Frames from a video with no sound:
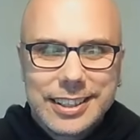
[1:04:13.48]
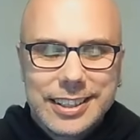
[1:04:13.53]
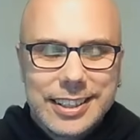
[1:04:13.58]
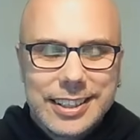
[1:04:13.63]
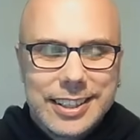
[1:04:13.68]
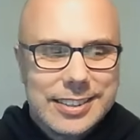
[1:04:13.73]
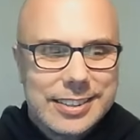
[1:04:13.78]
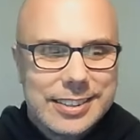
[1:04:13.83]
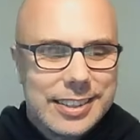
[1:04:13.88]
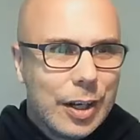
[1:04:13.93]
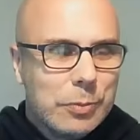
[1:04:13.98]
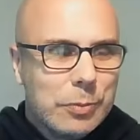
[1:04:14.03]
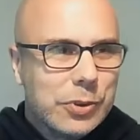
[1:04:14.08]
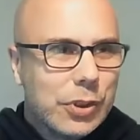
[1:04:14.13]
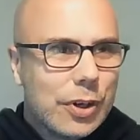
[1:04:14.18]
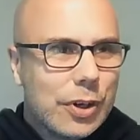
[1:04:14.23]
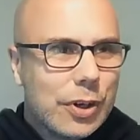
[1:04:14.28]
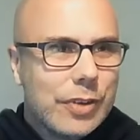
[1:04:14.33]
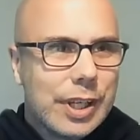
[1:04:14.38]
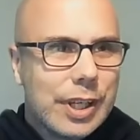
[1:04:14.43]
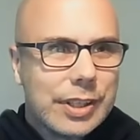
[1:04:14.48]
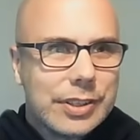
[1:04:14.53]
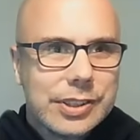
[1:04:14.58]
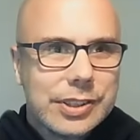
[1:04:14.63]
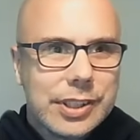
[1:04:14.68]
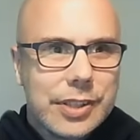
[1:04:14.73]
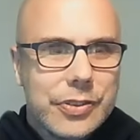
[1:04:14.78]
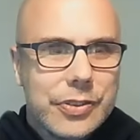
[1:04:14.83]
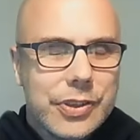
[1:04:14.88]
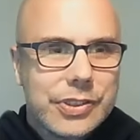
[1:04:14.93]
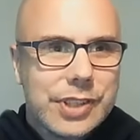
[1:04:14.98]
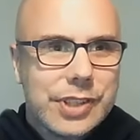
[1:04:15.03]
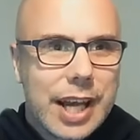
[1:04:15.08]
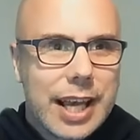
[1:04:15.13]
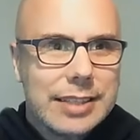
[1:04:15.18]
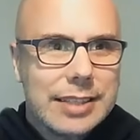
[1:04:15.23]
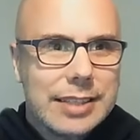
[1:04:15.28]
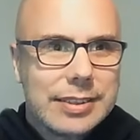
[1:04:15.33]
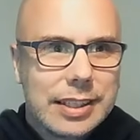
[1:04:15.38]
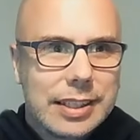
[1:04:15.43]
it's observing and
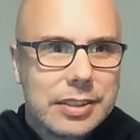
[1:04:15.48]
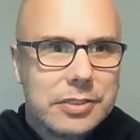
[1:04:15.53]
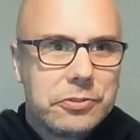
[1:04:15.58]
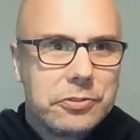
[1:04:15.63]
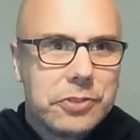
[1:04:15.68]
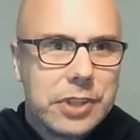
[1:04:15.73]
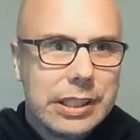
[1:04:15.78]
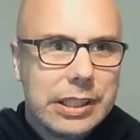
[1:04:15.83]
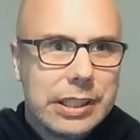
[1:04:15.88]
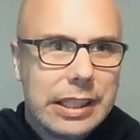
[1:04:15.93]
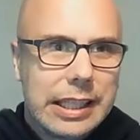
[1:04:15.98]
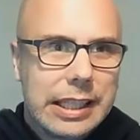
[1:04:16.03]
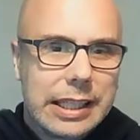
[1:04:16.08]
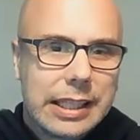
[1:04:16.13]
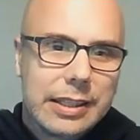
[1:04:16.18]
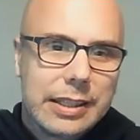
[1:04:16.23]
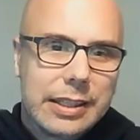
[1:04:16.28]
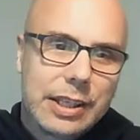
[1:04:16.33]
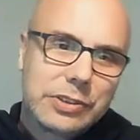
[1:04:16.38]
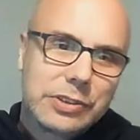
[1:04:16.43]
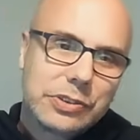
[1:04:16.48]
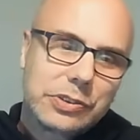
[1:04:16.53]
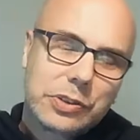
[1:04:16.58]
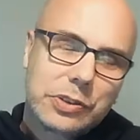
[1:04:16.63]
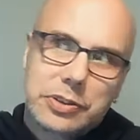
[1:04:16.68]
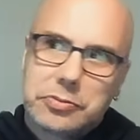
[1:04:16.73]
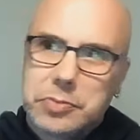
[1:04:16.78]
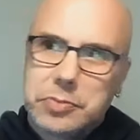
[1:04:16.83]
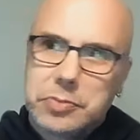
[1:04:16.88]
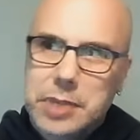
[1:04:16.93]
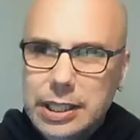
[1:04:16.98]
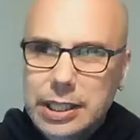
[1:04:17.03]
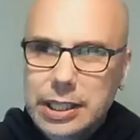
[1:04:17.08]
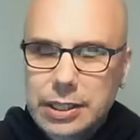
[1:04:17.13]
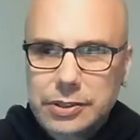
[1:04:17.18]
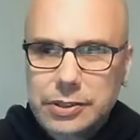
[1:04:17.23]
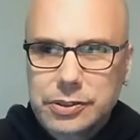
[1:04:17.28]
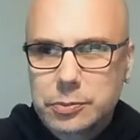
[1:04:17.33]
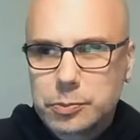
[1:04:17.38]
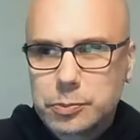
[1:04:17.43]
synthesizing and feeling and then sort of making
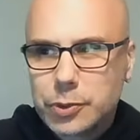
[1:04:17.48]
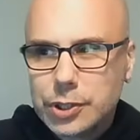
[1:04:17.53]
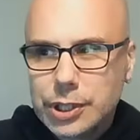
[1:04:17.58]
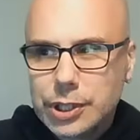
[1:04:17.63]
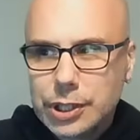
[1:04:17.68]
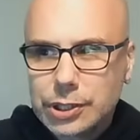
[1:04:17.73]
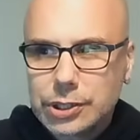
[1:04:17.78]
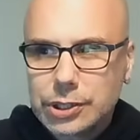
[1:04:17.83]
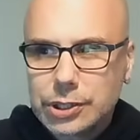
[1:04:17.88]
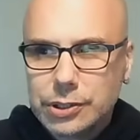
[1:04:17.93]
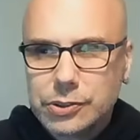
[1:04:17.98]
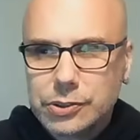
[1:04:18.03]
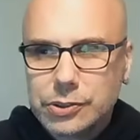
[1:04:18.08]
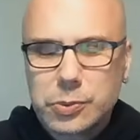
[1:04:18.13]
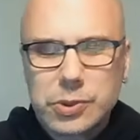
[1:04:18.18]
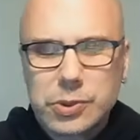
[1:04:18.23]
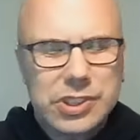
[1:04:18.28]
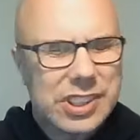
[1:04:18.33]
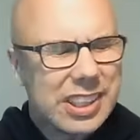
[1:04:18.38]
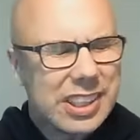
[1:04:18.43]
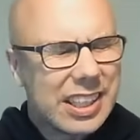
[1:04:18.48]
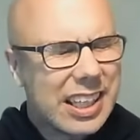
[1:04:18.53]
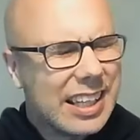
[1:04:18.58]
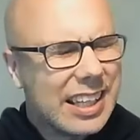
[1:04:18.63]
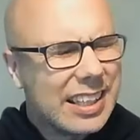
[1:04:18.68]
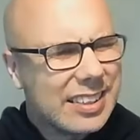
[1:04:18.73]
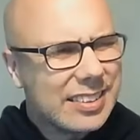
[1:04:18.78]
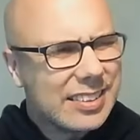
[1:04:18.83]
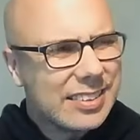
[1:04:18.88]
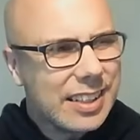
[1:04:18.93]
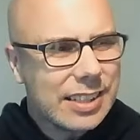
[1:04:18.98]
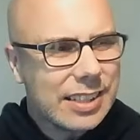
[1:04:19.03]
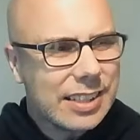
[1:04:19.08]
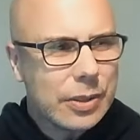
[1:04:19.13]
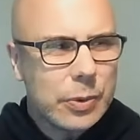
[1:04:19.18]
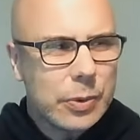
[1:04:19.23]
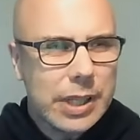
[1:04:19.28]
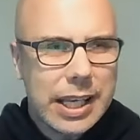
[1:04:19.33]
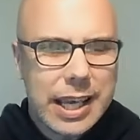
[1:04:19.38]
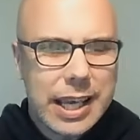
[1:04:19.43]
some predictions, which kind of sounds like
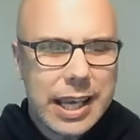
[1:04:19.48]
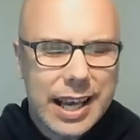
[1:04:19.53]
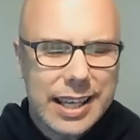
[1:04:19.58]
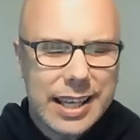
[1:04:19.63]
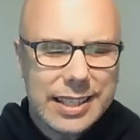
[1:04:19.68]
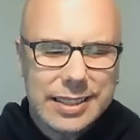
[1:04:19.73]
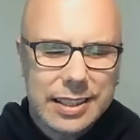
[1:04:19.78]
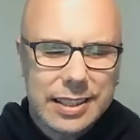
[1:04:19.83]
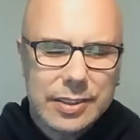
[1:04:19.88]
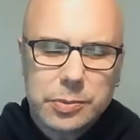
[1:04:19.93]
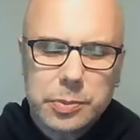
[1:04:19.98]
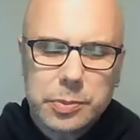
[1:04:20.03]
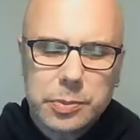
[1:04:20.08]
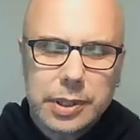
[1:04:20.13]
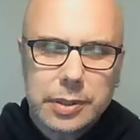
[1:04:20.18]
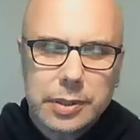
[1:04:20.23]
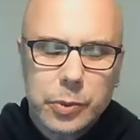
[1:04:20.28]
what AI does, but